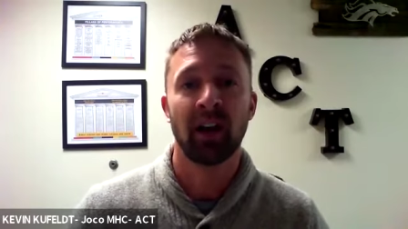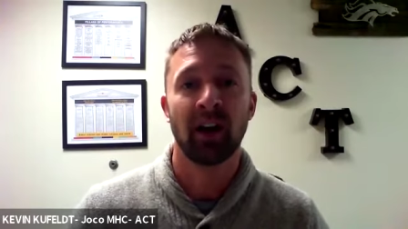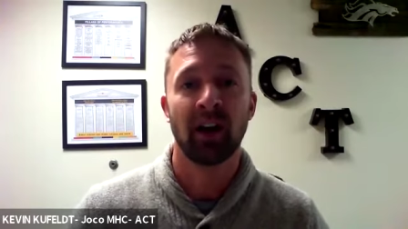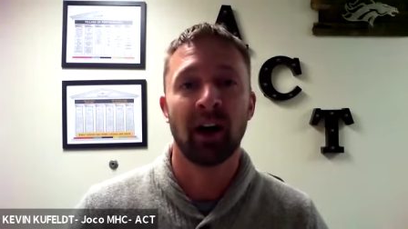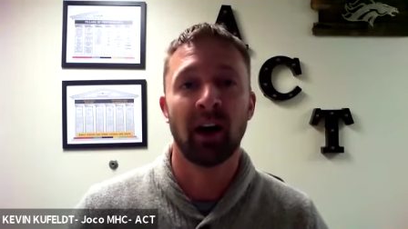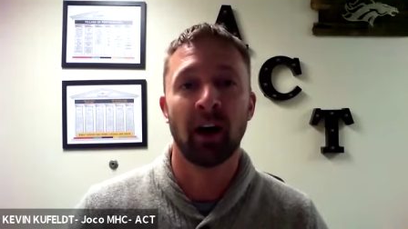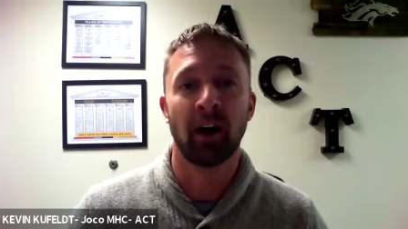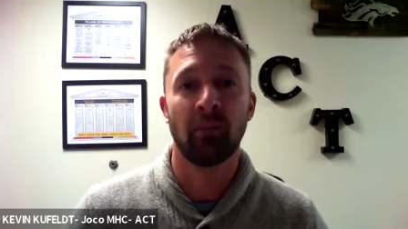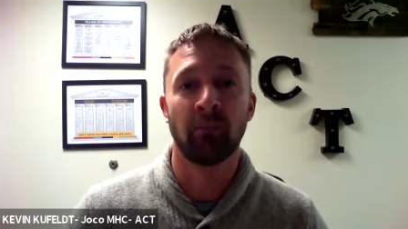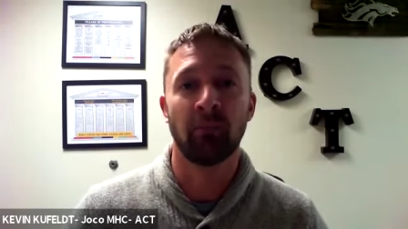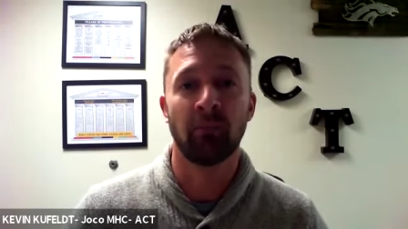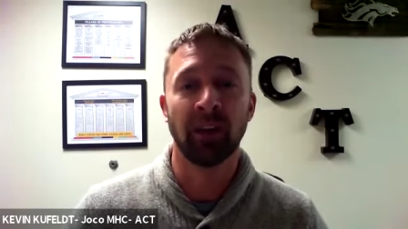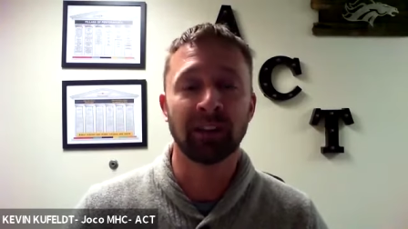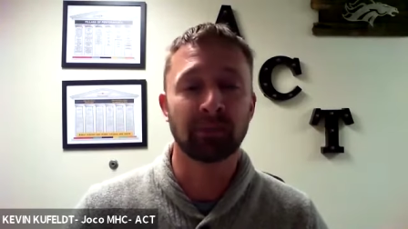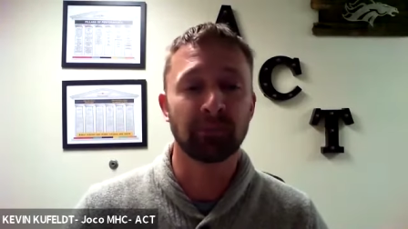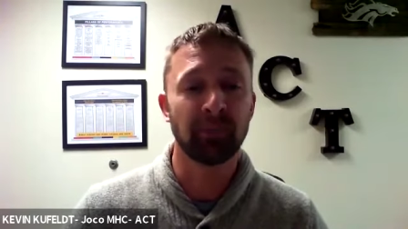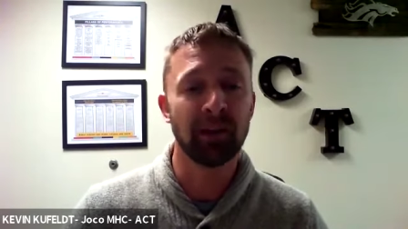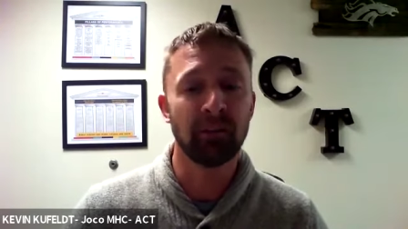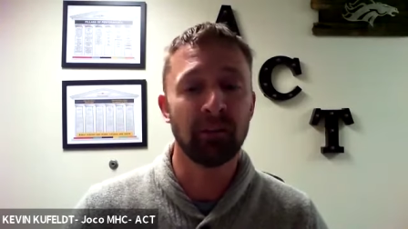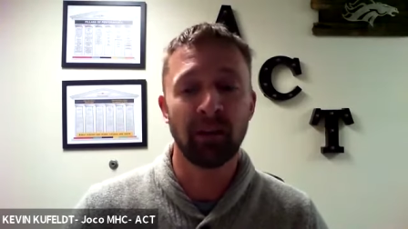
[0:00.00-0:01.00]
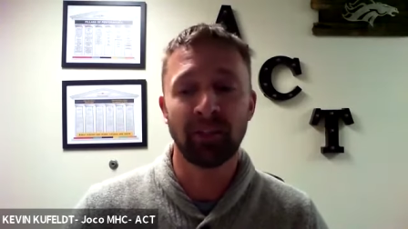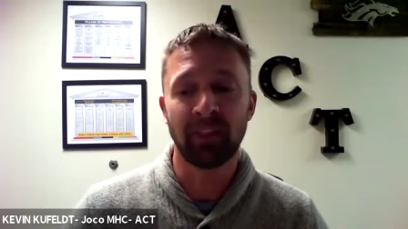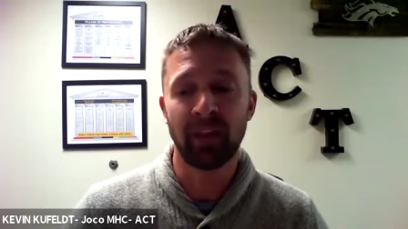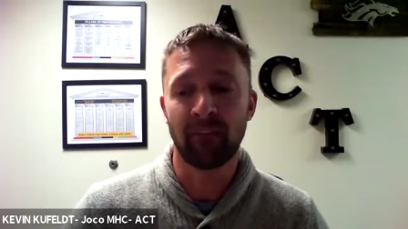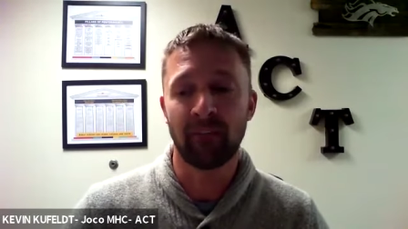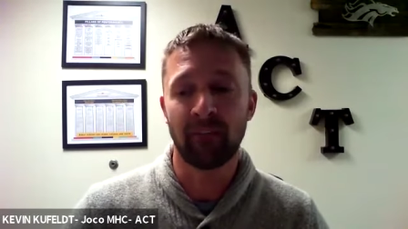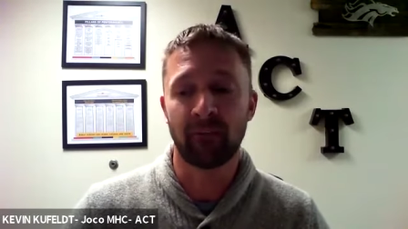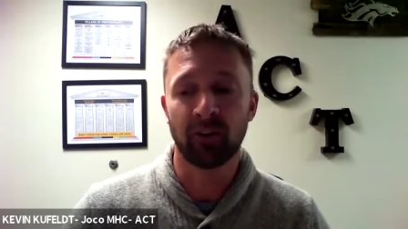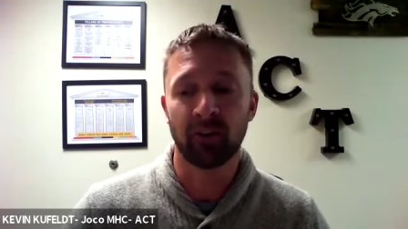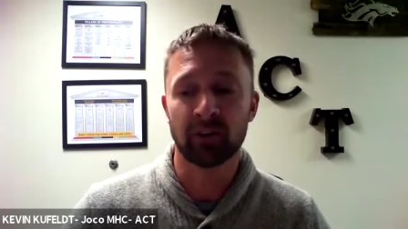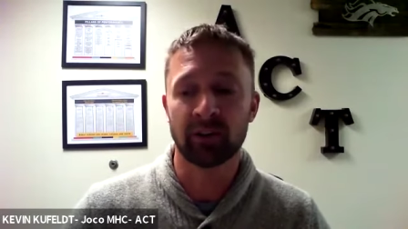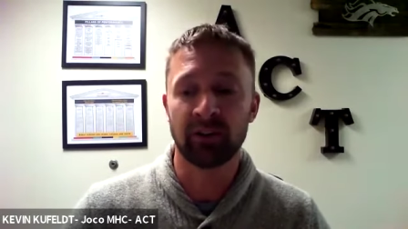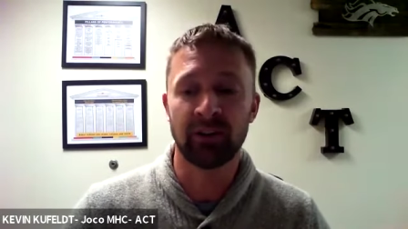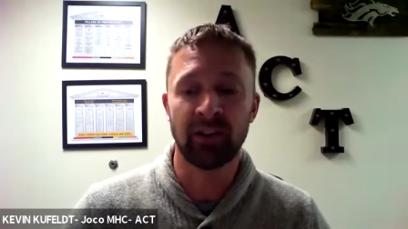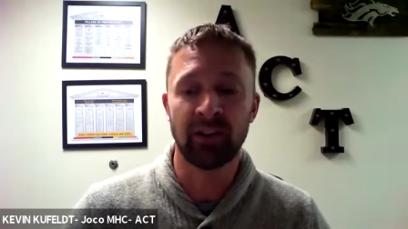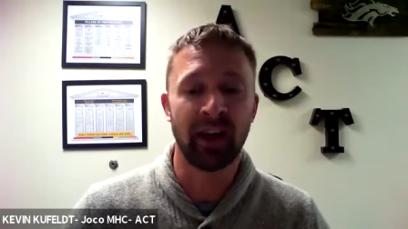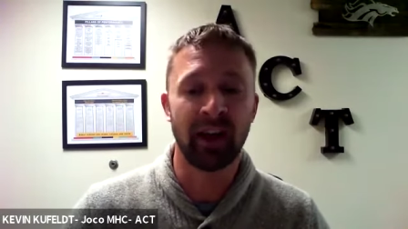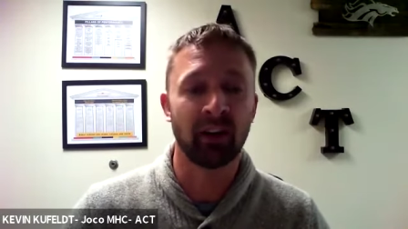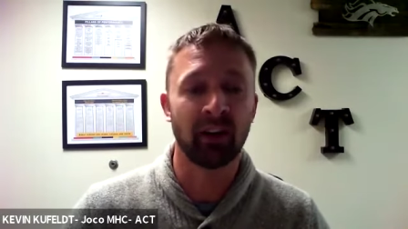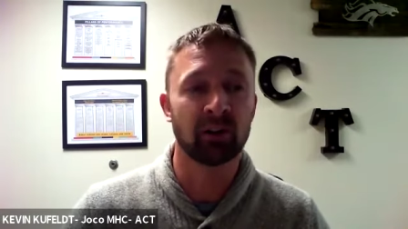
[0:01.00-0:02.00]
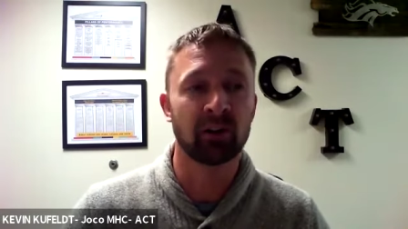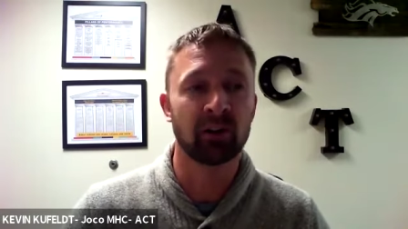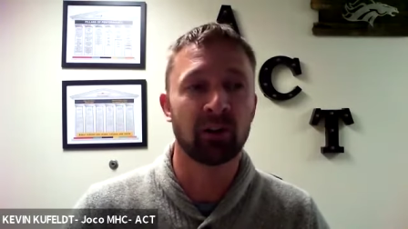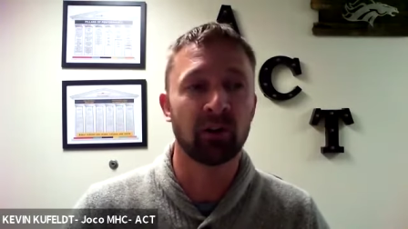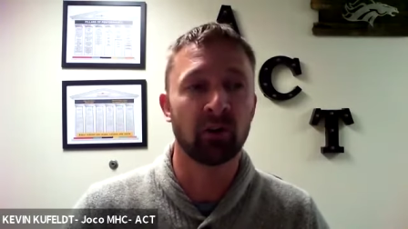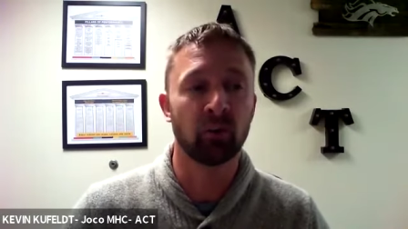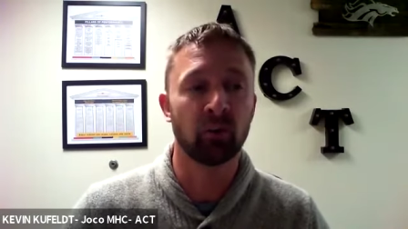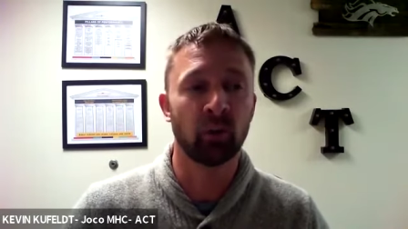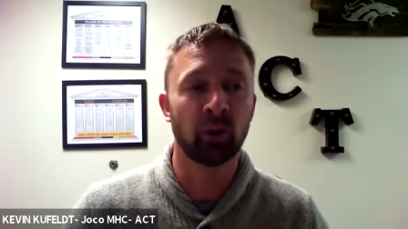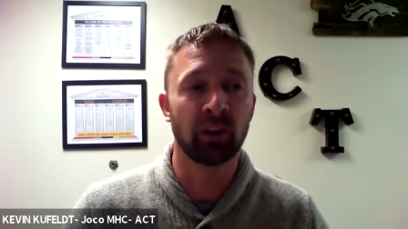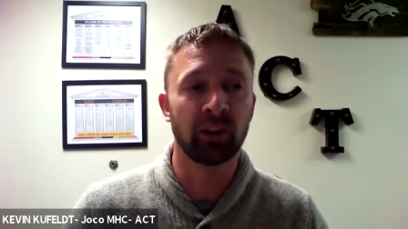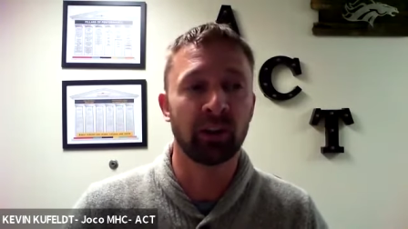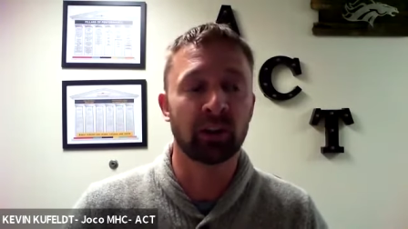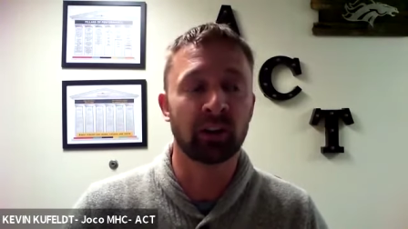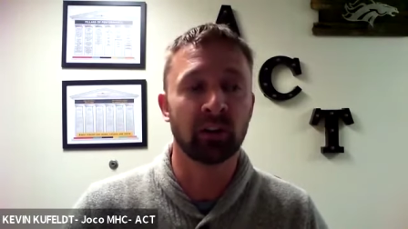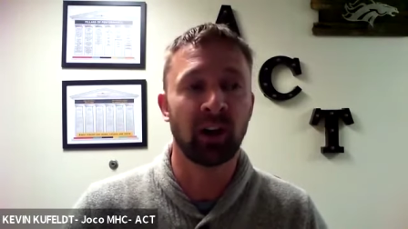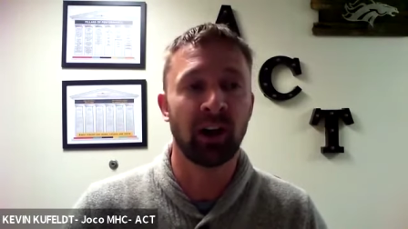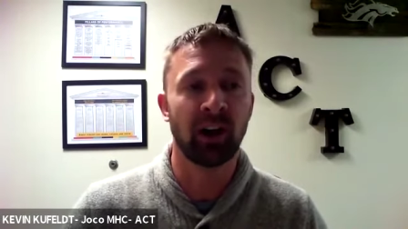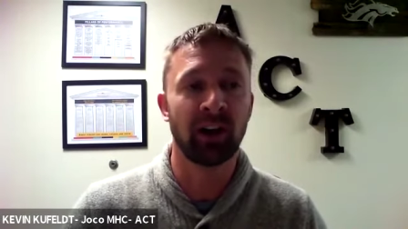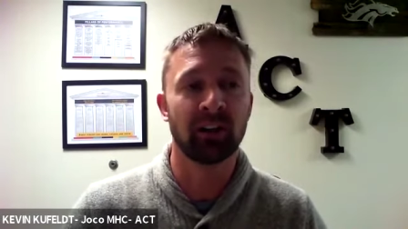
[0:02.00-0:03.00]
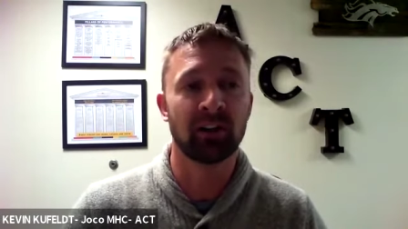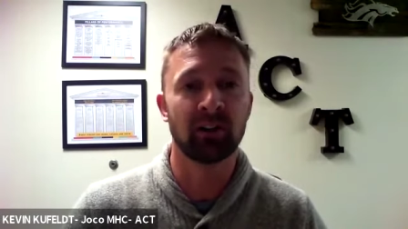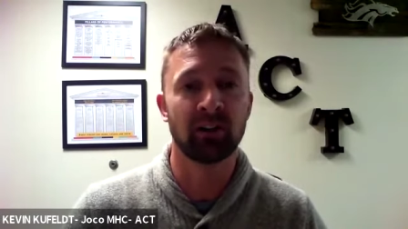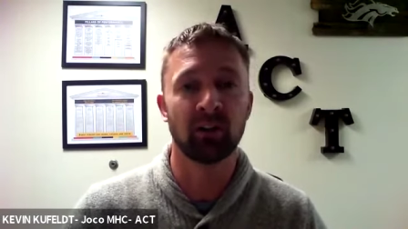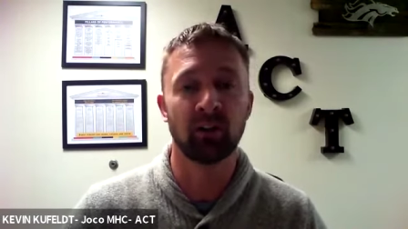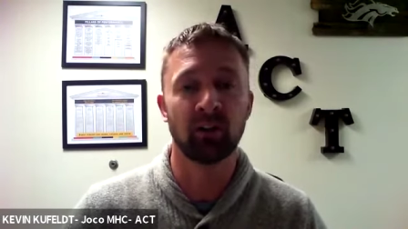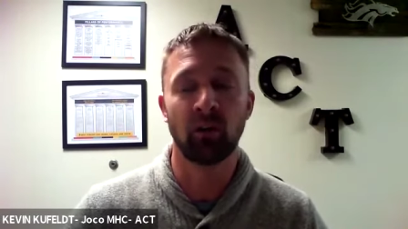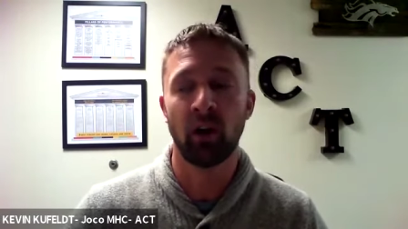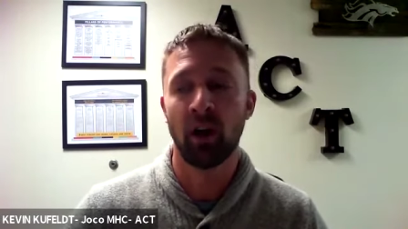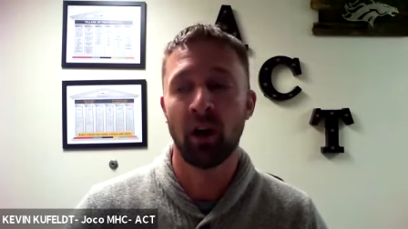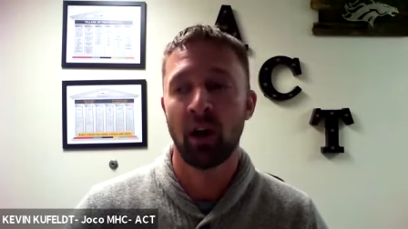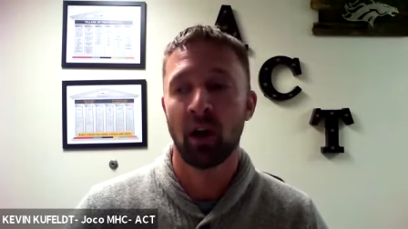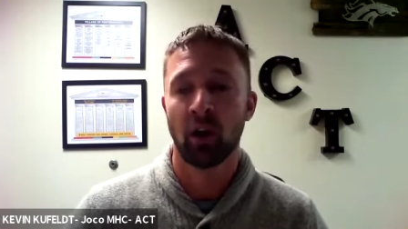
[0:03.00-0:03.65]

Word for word: um, they spend about that first day or two really trying to